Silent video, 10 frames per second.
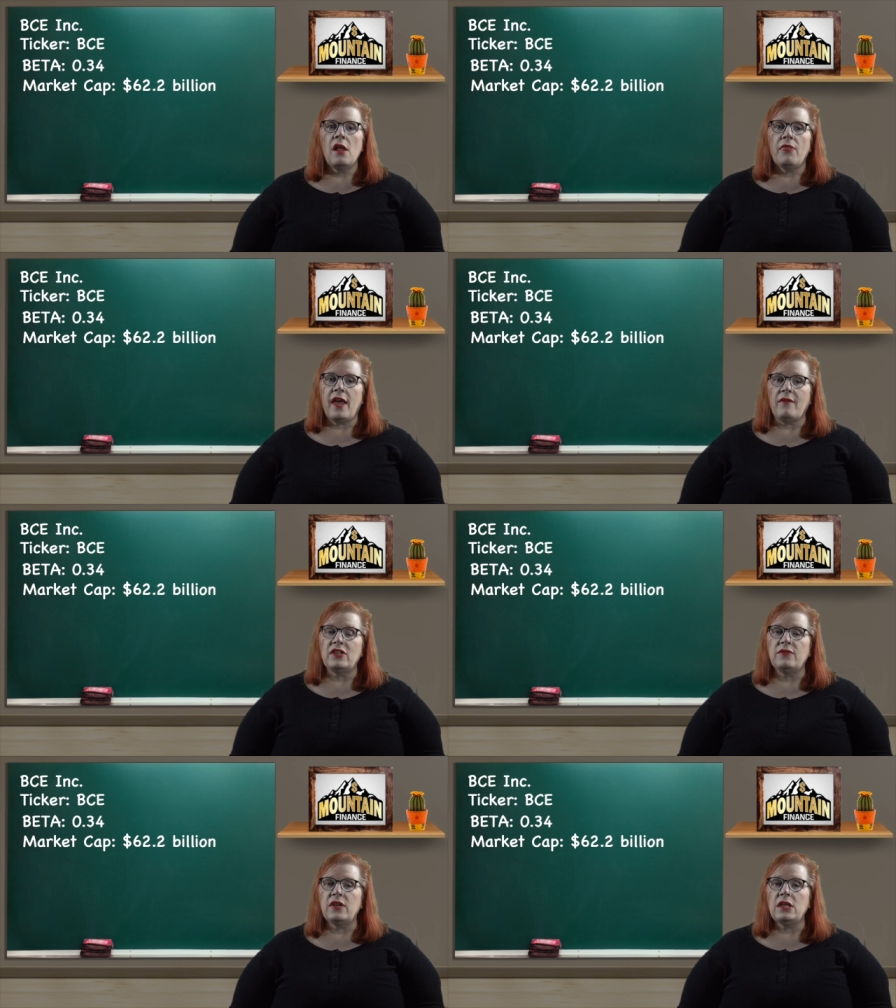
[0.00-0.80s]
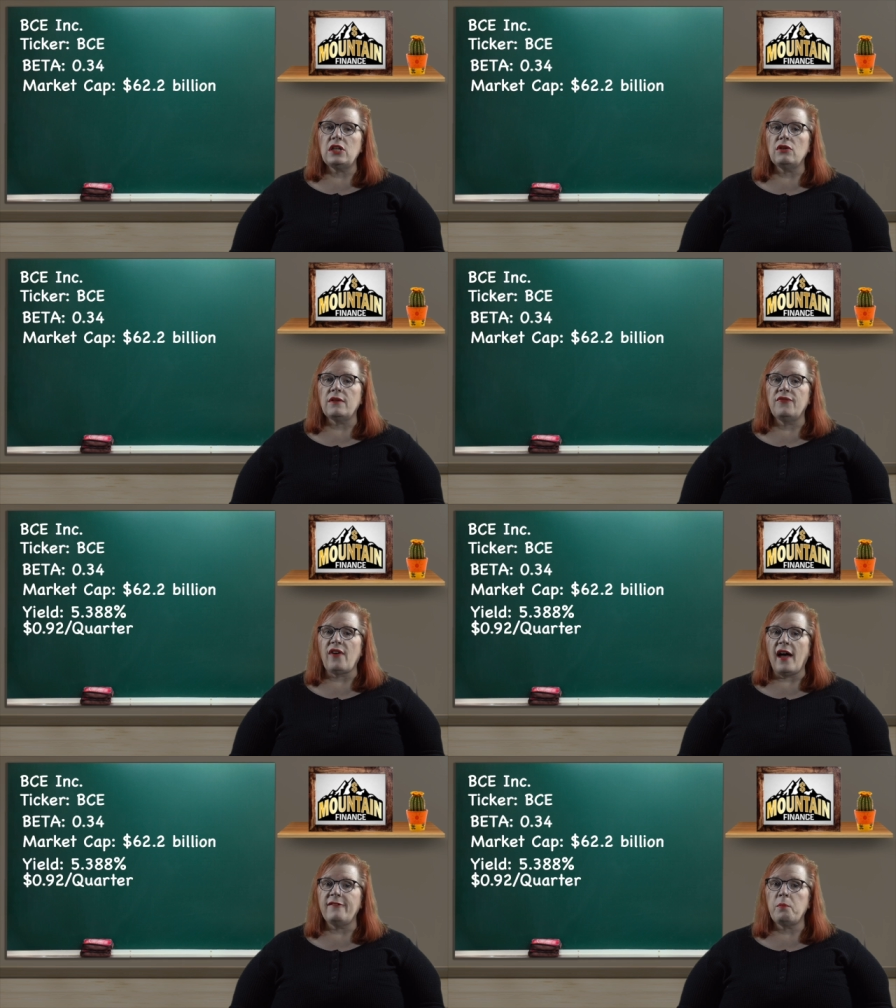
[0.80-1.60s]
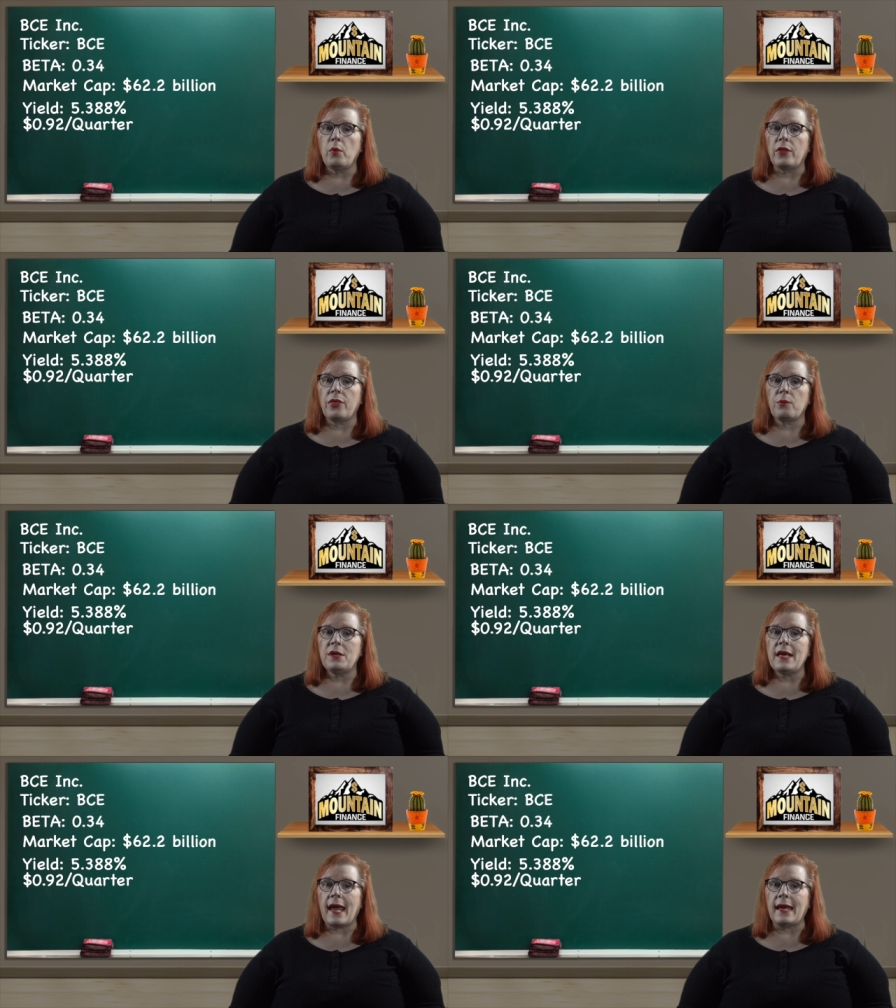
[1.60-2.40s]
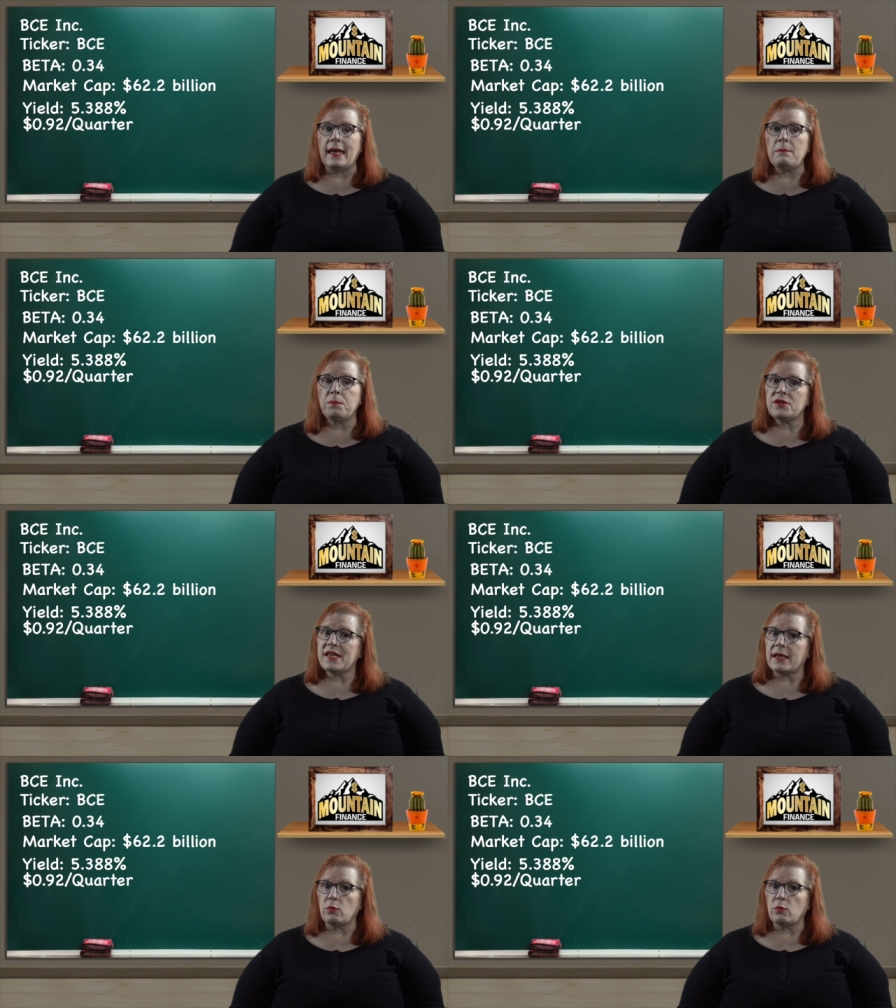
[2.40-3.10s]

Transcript: They have a dividend yield of 5.388%,